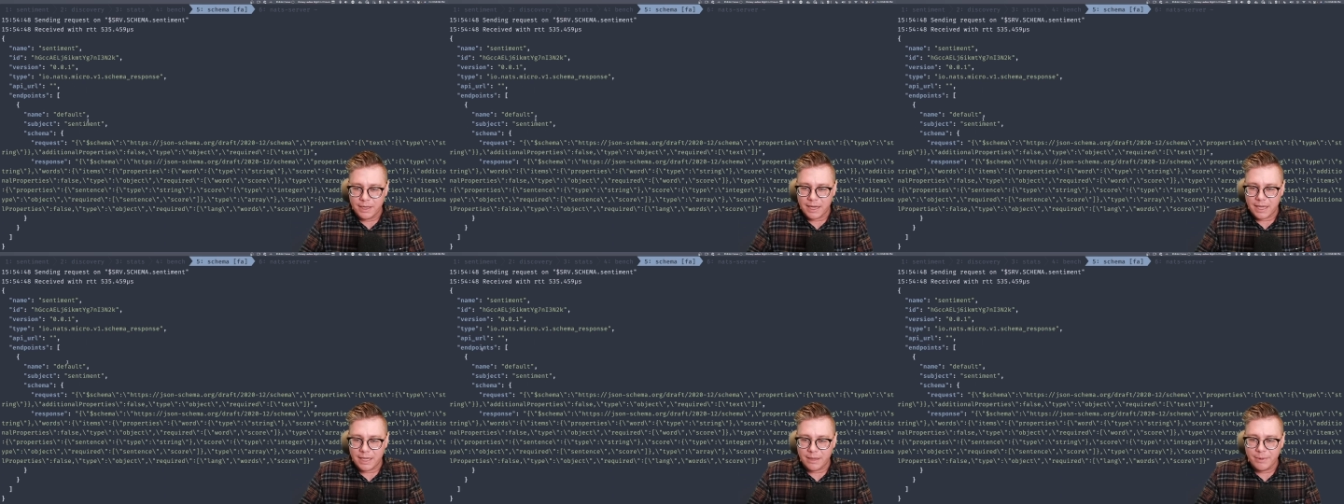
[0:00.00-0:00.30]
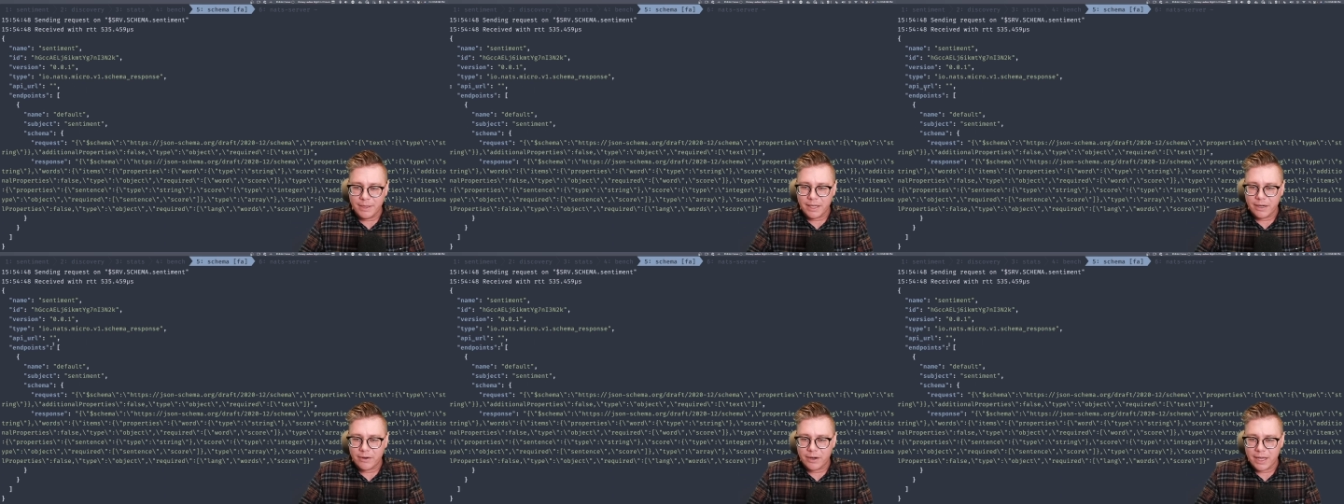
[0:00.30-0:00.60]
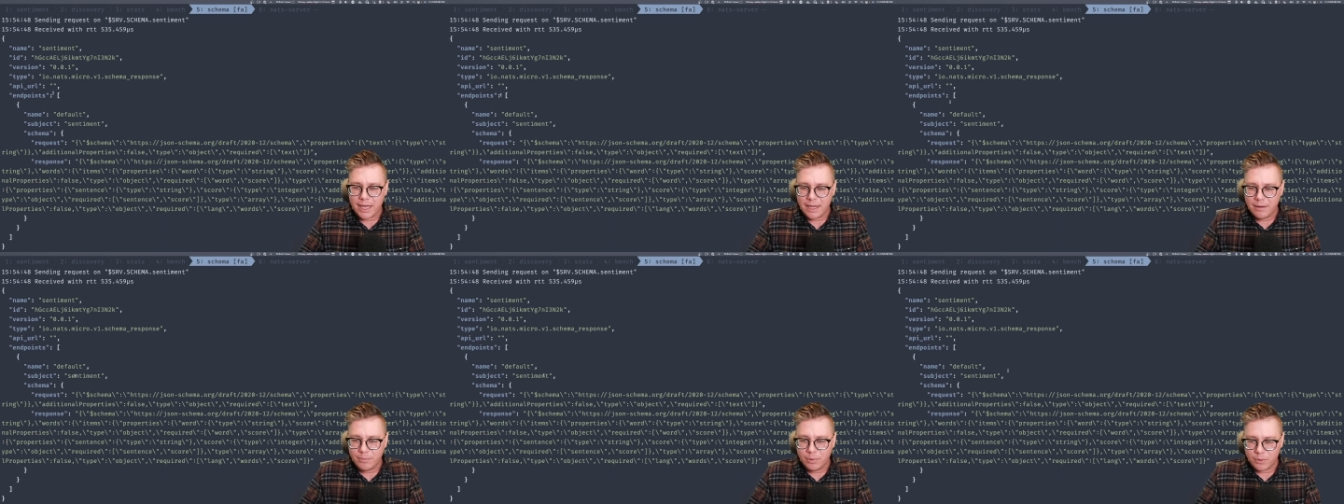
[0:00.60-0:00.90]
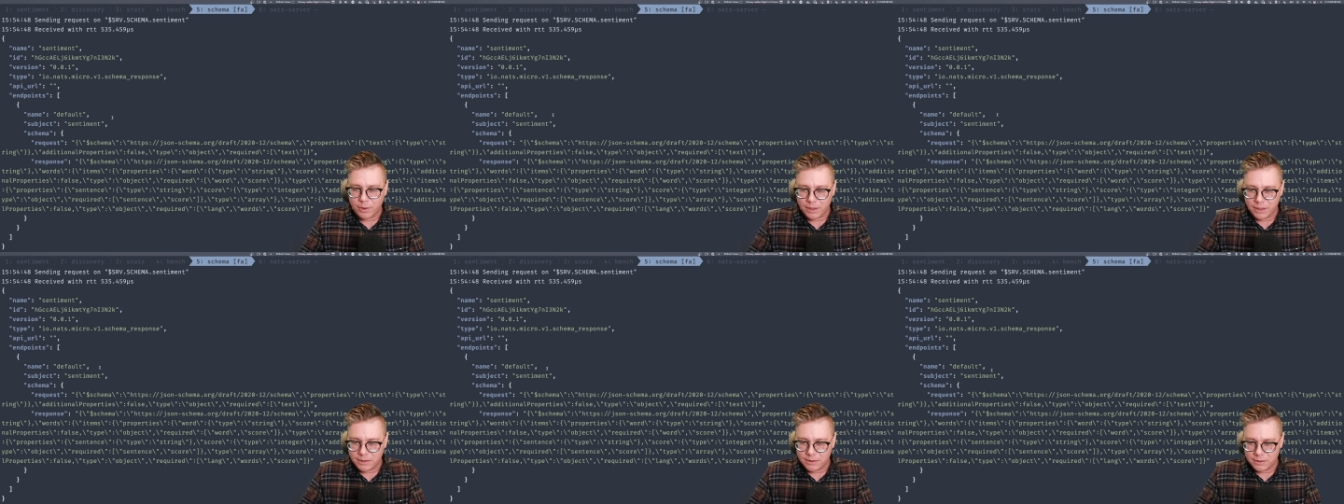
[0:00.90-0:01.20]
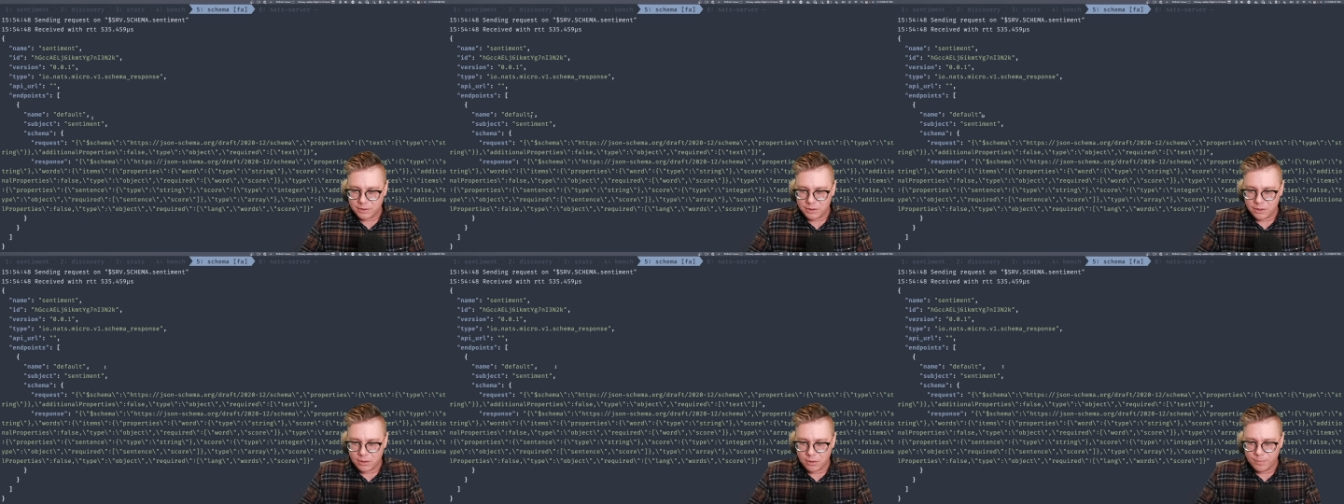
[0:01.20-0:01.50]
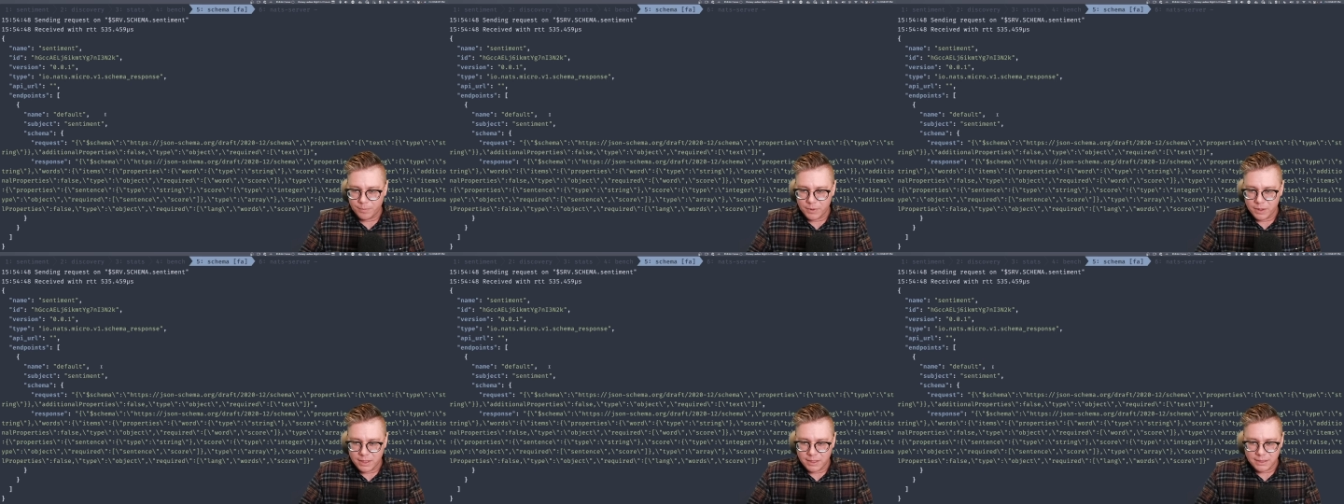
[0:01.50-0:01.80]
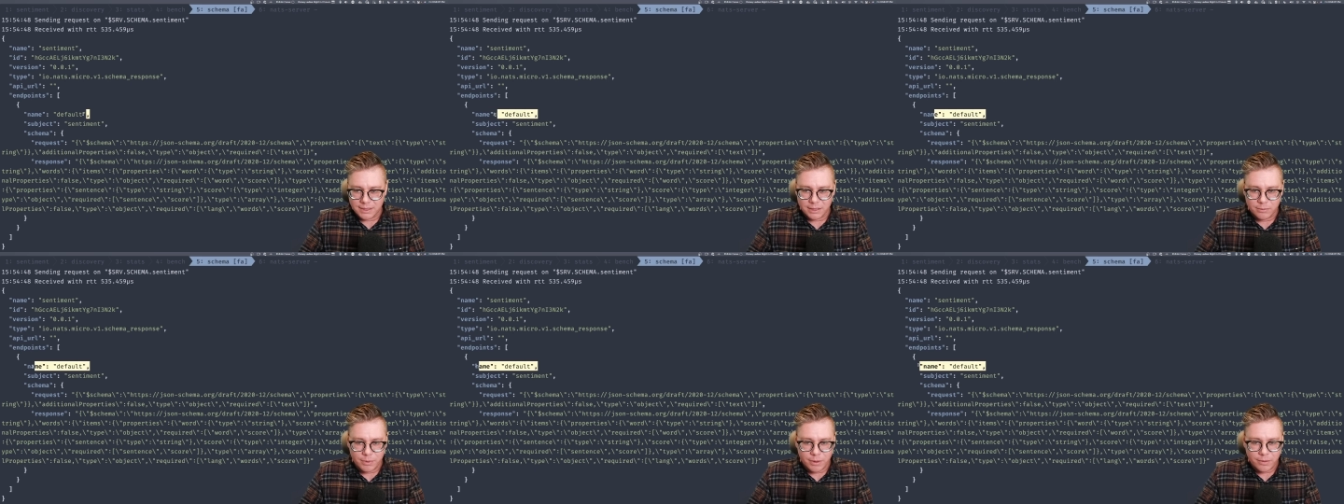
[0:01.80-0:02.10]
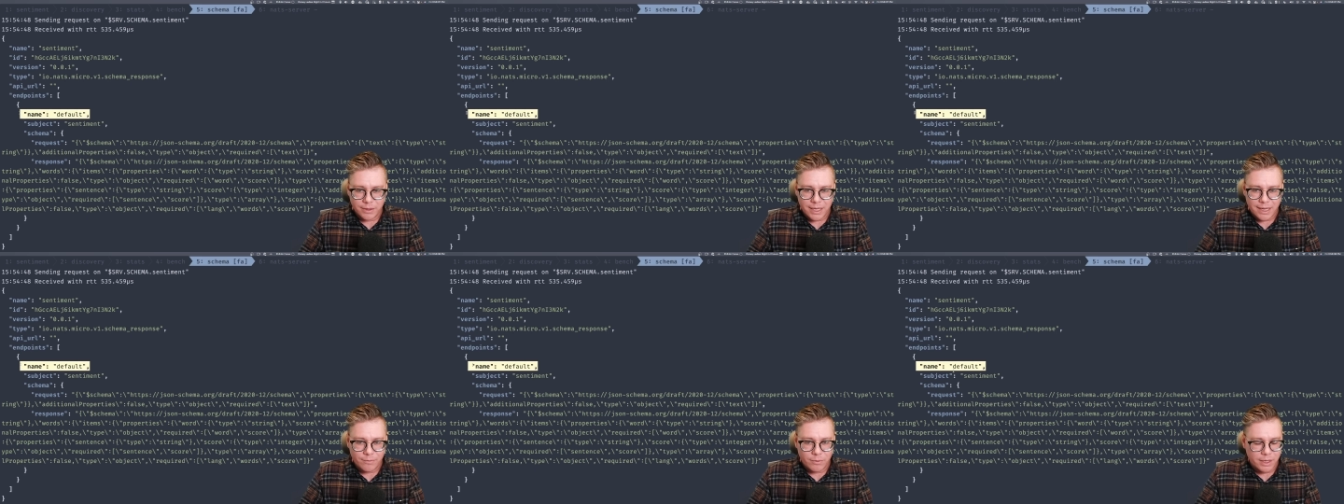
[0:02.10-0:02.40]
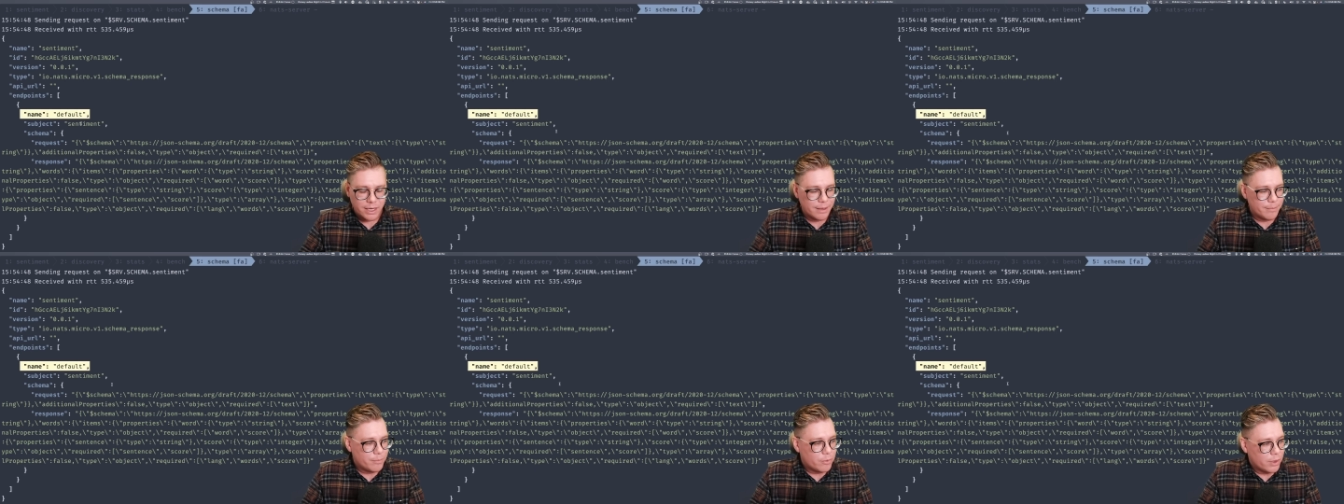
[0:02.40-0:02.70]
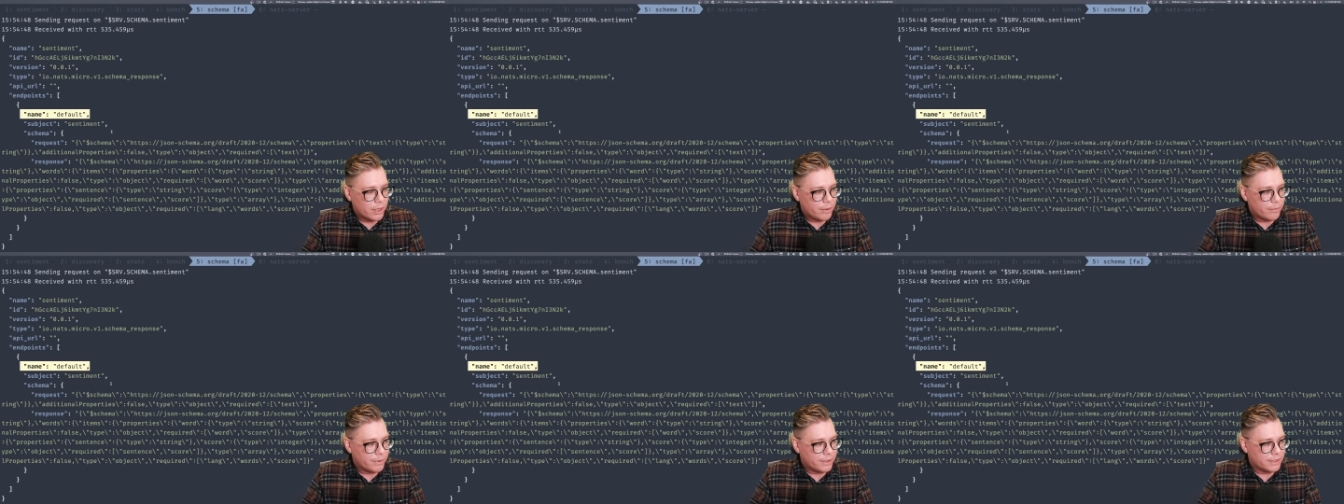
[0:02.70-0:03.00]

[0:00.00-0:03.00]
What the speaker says: And then we get our endpoints. So since we only have one endpoint,